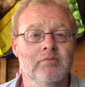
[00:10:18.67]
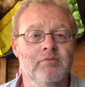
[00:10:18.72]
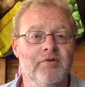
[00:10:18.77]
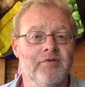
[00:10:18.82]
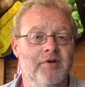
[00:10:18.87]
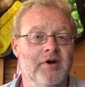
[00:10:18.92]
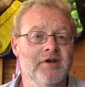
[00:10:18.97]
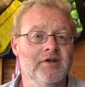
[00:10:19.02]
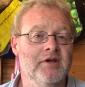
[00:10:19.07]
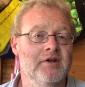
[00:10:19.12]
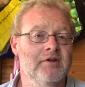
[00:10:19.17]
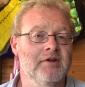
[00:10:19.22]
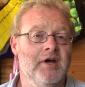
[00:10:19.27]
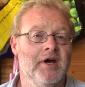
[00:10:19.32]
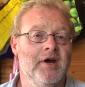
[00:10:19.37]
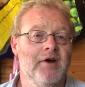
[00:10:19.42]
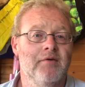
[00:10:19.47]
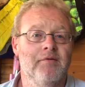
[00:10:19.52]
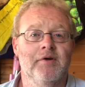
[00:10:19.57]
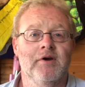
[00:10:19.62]
providing
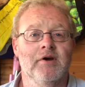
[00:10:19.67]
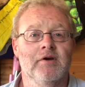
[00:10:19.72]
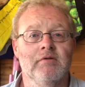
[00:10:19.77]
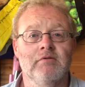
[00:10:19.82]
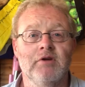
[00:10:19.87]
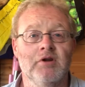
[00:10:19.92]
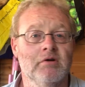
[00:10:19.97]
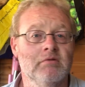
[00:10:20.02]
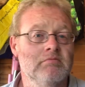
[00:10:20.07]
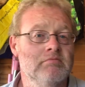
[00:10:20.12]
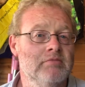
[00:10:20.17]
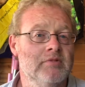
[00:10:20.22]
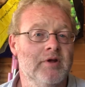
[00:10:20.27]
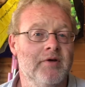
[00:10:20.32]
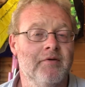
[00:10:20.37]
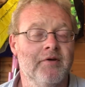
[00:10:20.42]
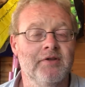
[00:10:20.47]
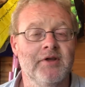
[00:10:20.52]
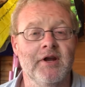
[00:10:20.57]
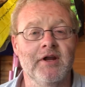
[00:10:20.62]
there
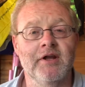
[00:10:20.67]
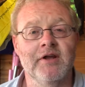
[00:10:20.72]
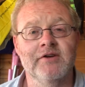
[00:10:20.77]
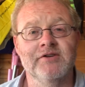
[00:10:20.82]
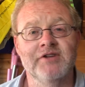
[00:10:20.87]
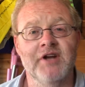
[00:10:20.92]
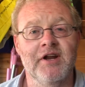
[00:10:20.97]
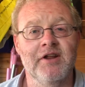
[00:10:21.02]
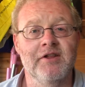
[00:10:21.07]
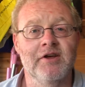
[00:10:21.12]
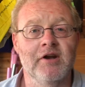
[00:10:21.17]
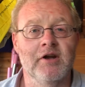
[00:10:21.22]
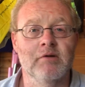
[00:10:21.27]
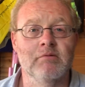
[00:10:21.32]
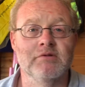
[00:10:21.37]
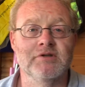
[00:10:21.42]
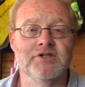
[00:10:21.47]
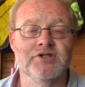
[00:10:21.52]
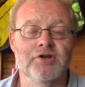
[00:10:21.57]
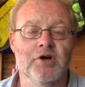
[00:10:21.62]
isn't anything
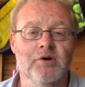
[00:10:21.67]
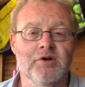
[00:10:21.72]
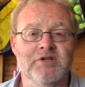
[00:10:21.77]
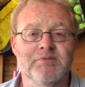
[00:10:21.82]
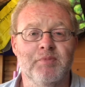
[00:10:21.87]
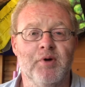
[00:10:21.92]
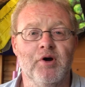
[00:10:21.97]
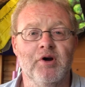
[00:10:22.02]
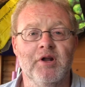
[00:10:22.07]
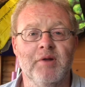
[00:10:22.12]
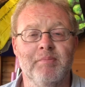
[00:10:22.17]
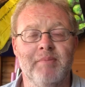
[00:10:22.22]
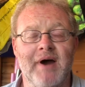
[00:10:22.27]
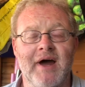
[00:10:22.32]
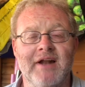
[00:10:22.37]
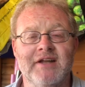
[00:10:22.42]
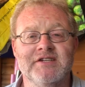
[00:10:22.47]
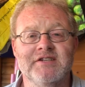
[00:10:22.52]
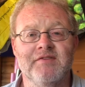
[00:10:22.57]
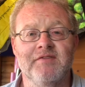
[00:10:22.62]
that will spoil the
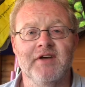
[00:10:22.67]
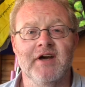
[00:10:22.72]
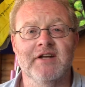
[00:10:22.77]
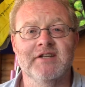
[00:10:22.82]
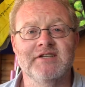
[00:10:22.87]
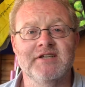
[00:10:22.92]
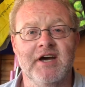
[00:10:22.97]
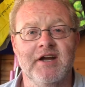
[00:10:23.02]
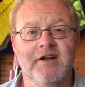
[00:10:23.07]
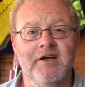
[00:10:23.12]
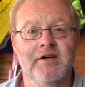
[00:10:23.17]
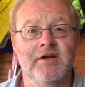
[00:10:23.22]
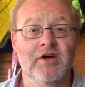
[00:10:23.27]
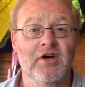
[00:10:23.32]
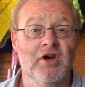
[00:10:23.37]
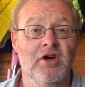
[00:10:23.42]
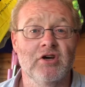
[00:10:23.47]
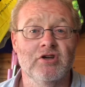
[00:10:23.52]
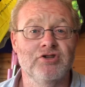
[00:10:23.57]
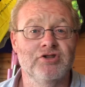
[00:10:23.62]
balance of the antenna.
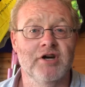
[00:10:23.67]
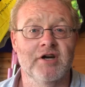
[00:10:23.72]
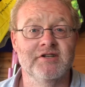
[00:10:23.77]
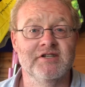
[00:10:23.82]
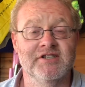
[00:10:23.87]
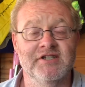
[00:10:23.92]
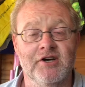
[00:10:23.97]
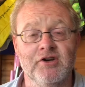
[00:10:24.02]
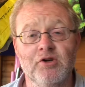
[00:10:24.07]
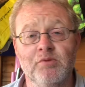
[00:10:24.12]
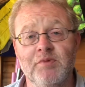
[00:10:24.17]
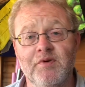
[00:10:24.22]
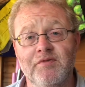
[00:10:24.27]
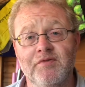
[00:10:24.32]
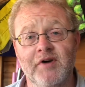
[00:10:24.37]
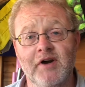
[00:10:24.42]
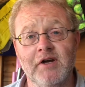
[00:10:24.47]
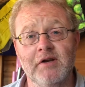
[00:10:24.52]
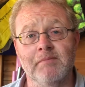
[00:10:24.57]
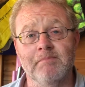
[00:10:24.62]
Chances are you'll be
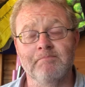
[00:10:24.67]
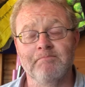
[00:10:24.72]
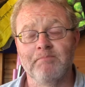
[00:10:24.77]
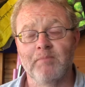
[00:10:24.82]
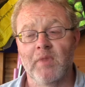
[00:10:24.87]
fine.